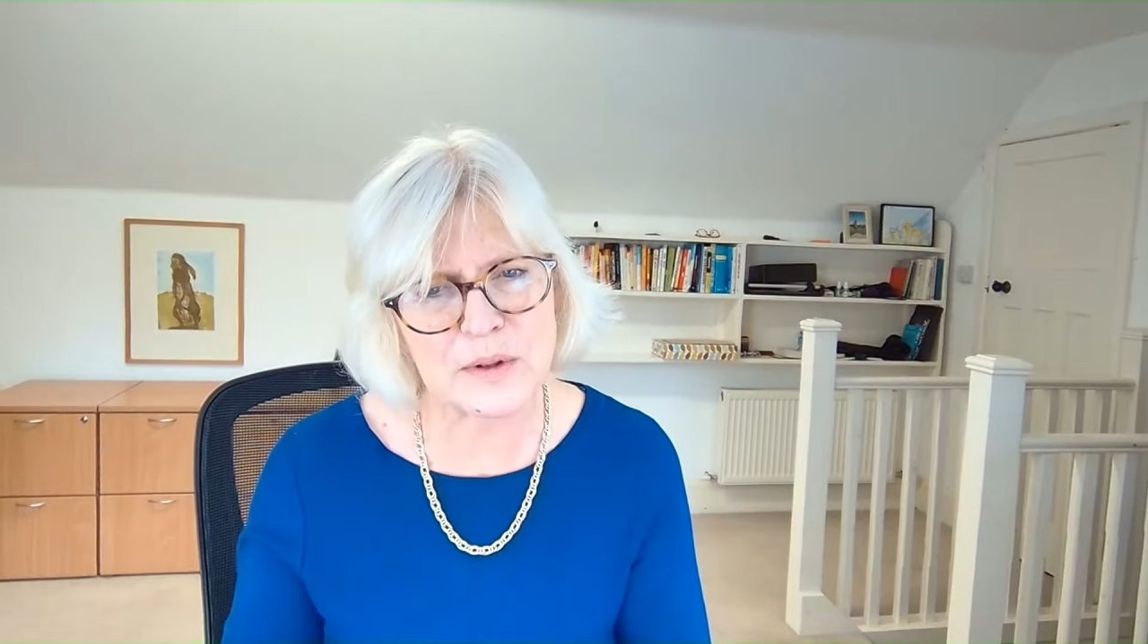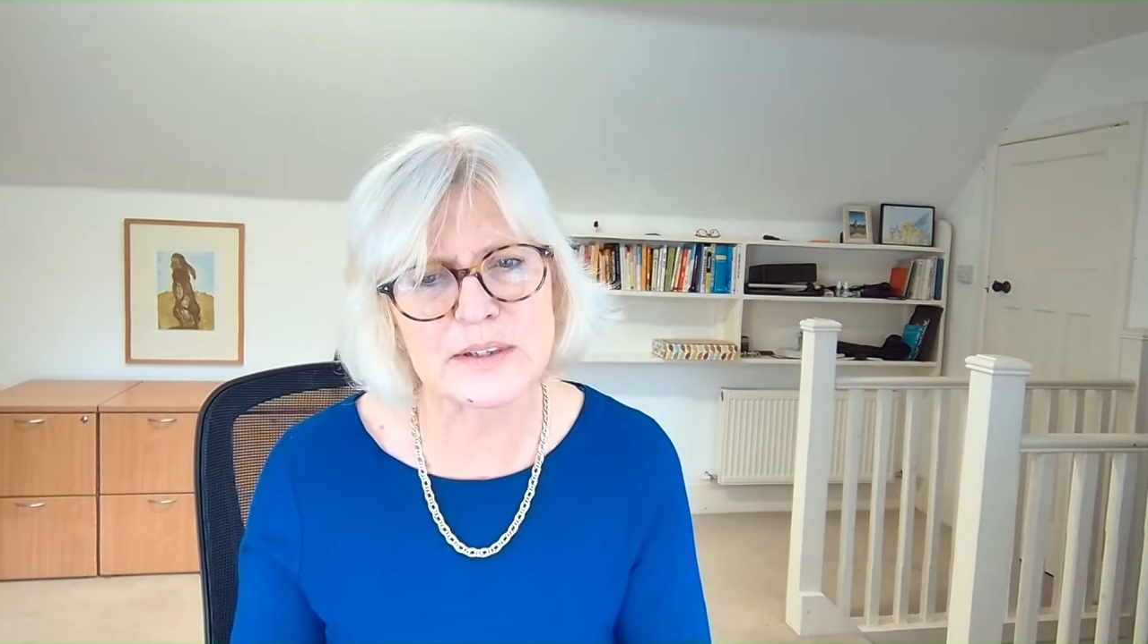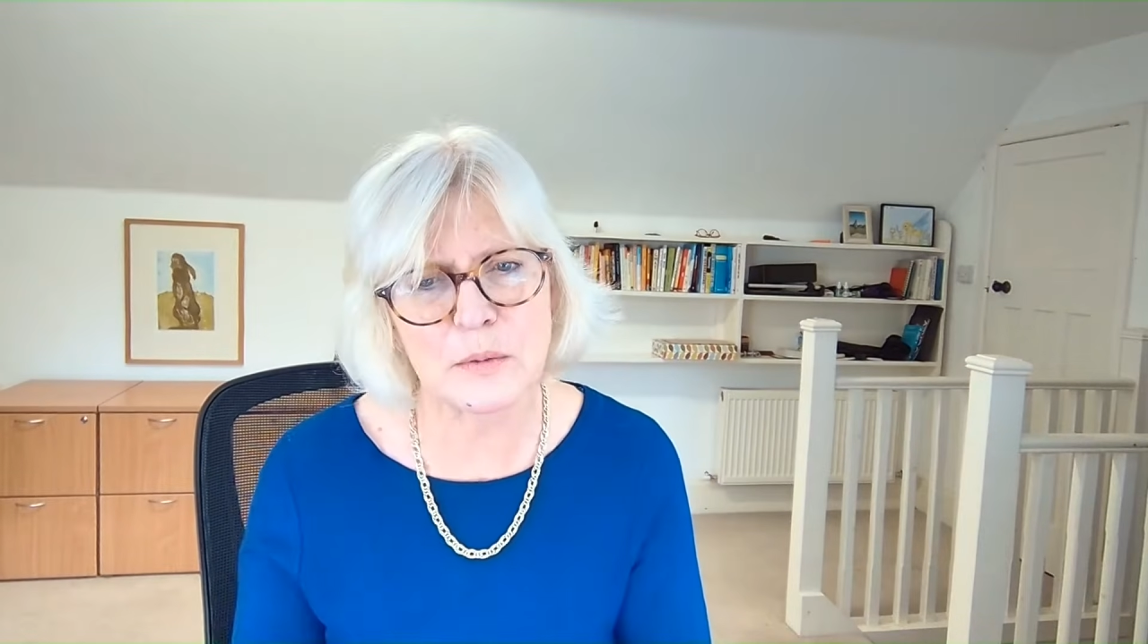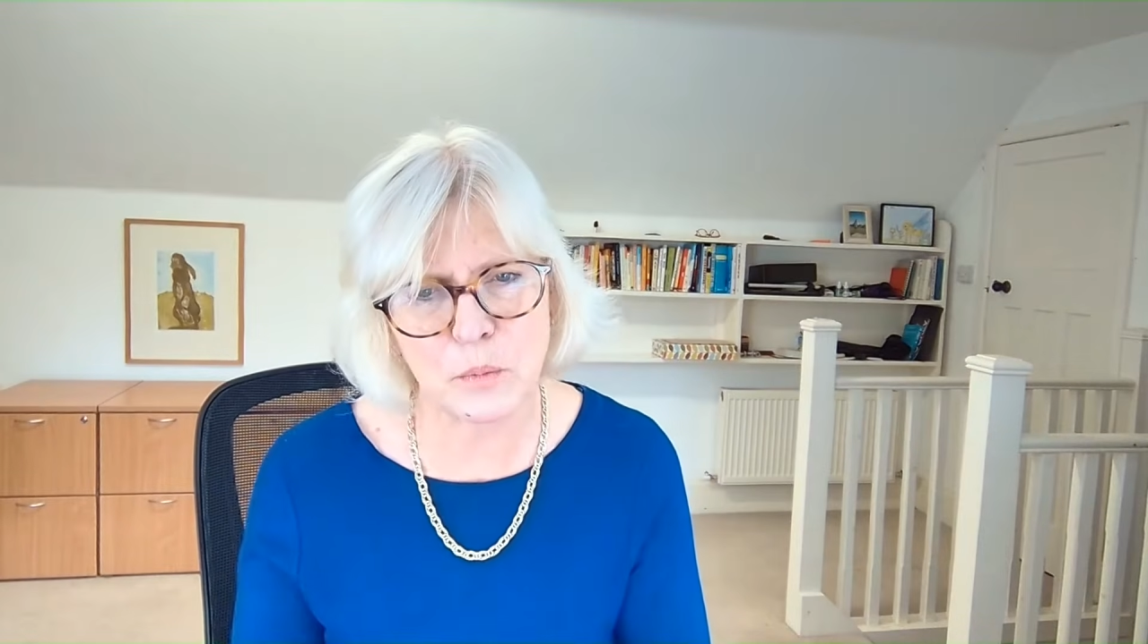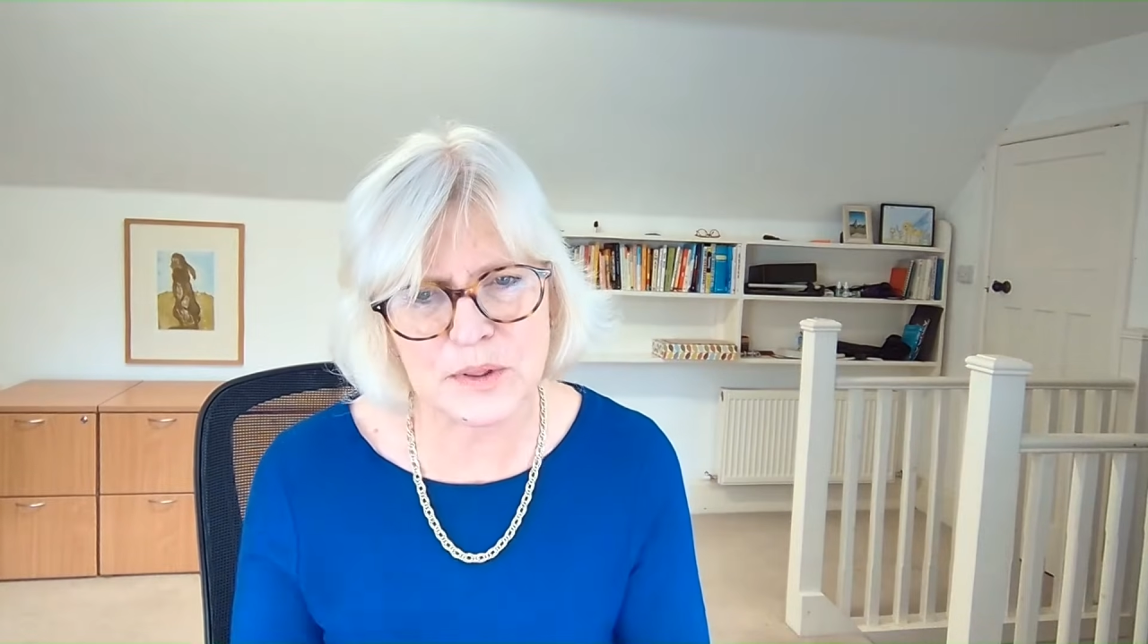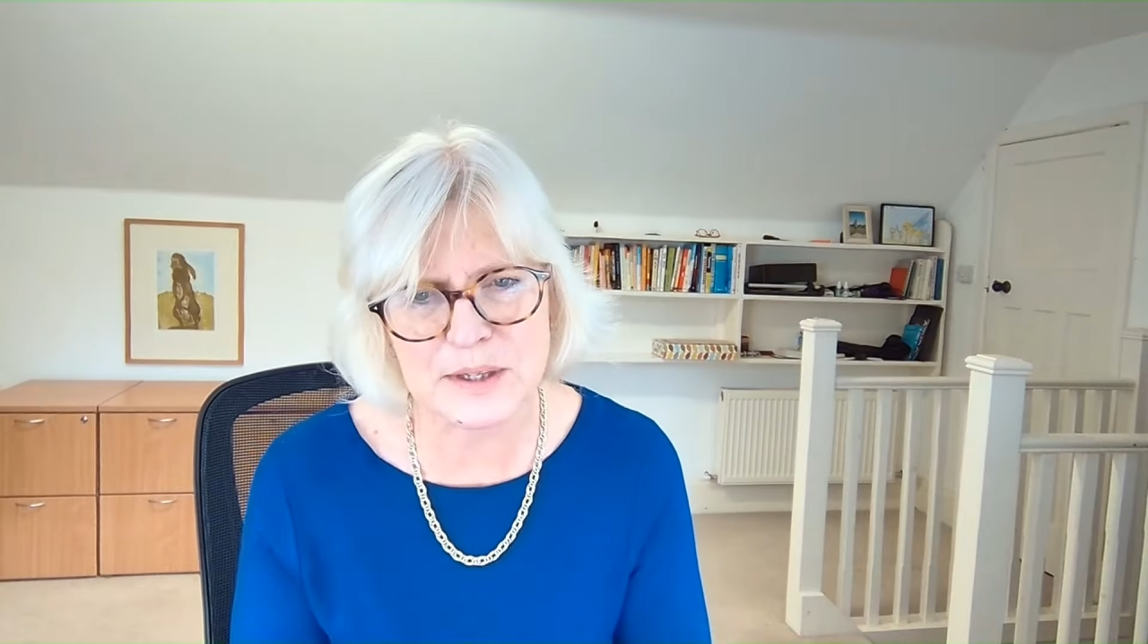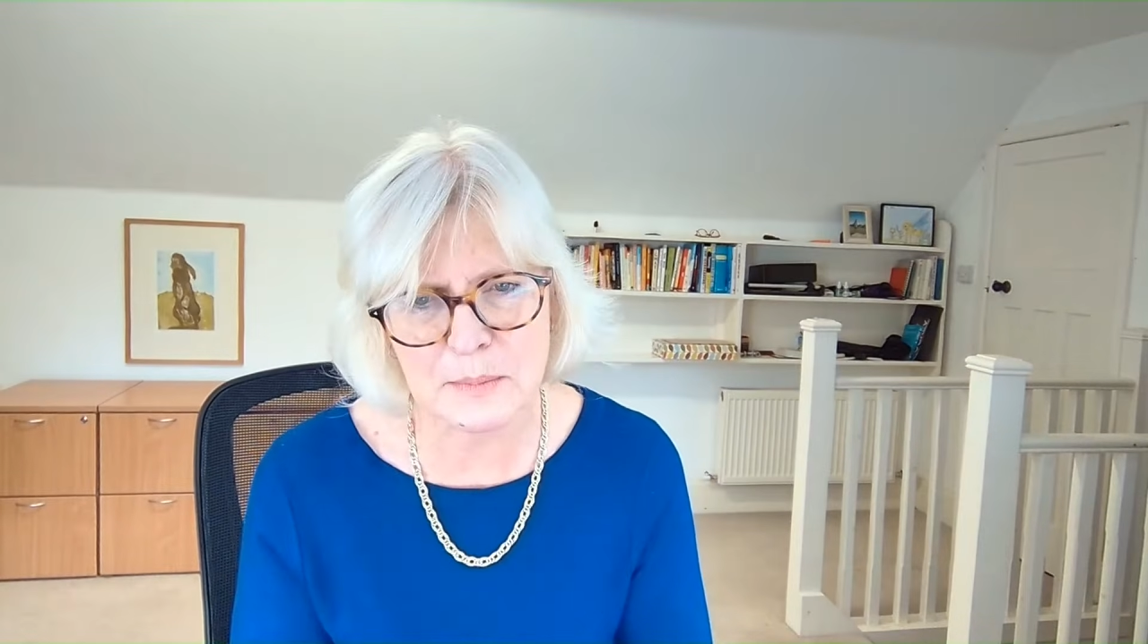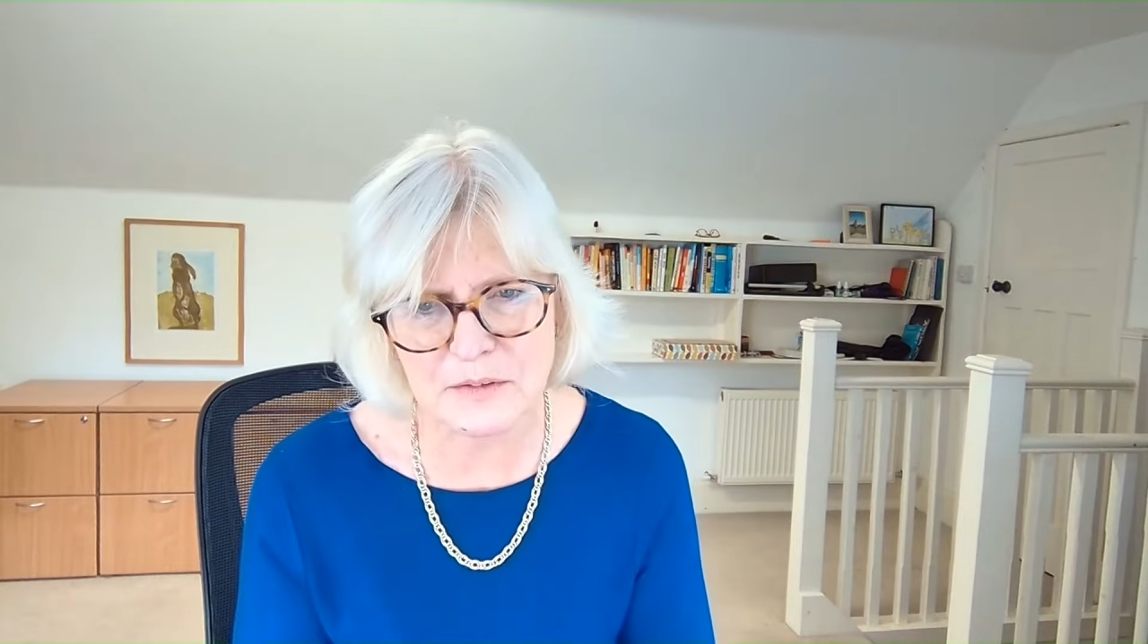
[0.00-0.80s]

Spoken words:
some